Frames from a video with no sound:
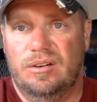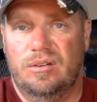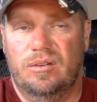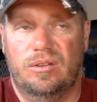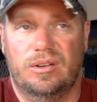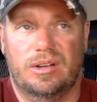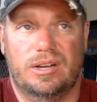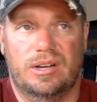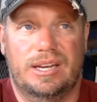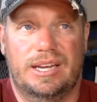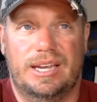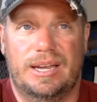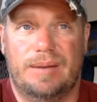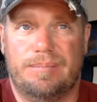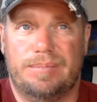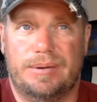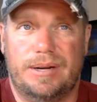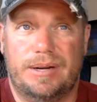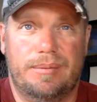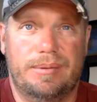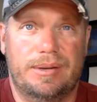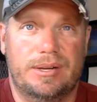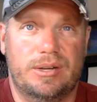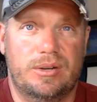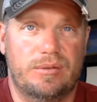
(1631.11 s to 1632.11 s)
Looking at
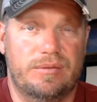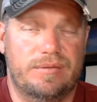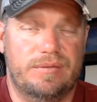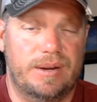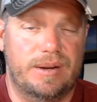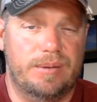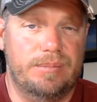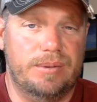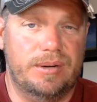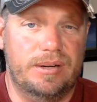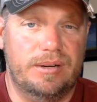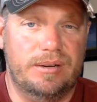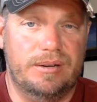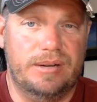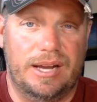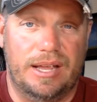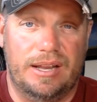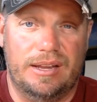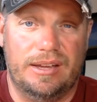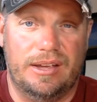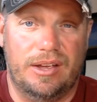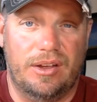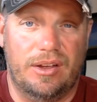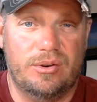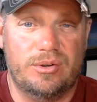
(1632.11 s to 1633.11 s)
probably November,
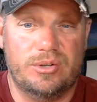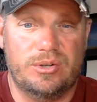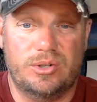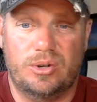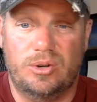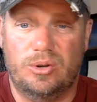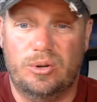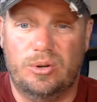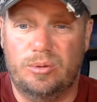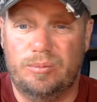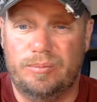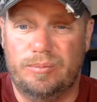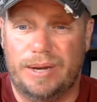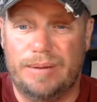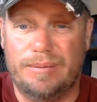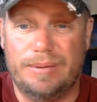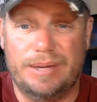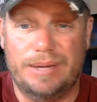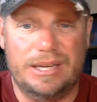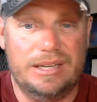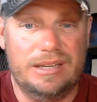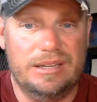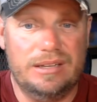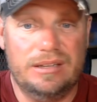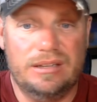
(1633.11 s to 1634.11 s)
LA Auto Show,
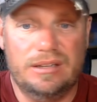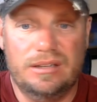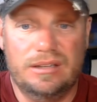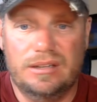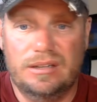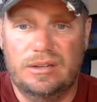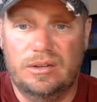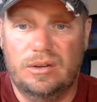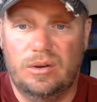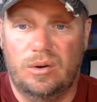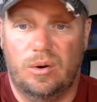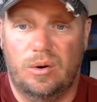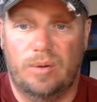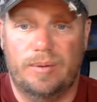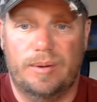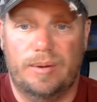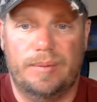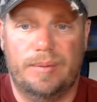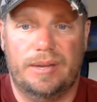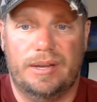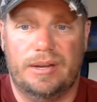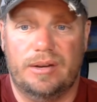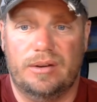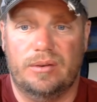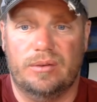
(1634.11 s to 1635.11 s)
maybe, or maybe
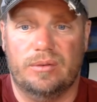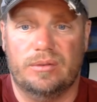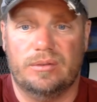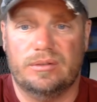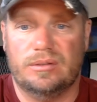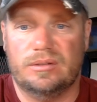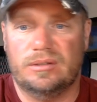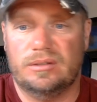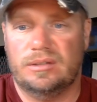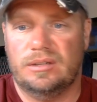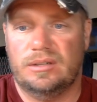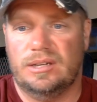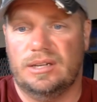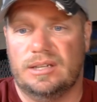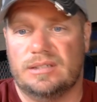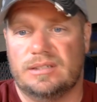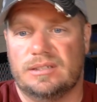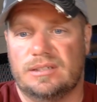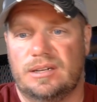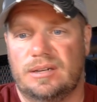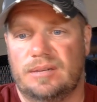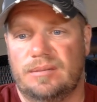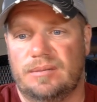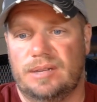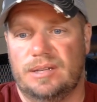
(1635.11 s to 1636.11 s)
on their own. It's
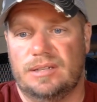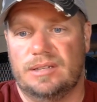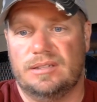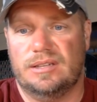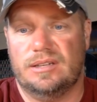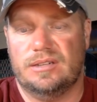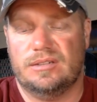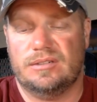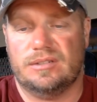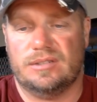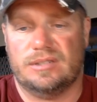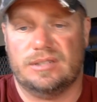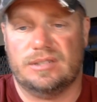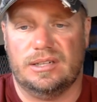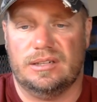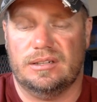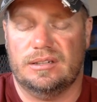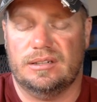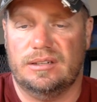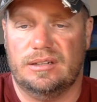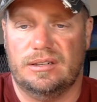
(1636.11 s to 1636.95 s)
interesting.